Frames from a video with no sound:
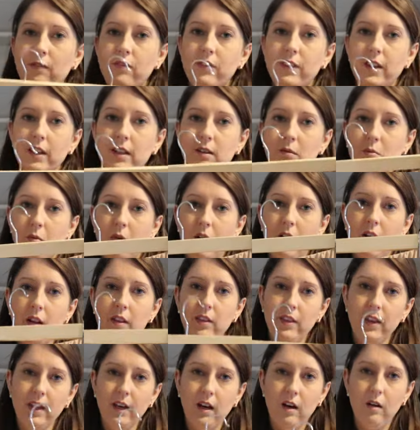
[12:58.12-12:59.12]
This one I
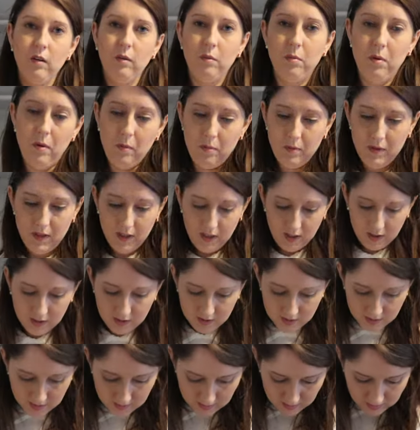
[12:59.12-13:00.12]
think I will probably
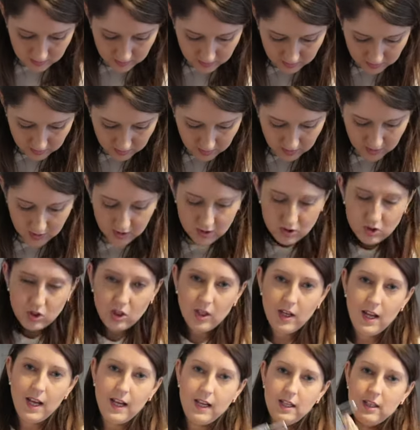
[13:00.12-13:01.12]

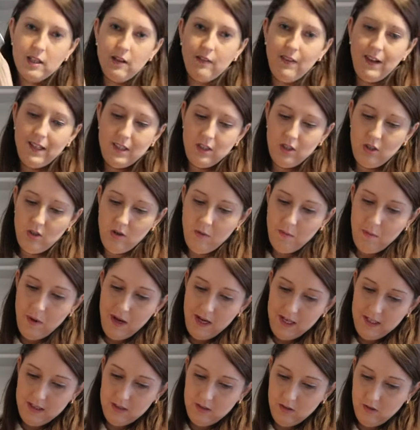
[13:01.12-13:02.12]
donate. I've actually got
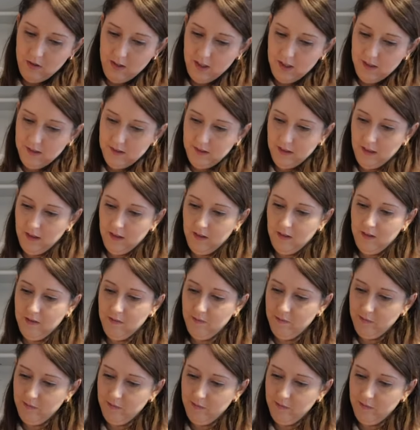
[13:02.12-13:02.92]
paint on it, so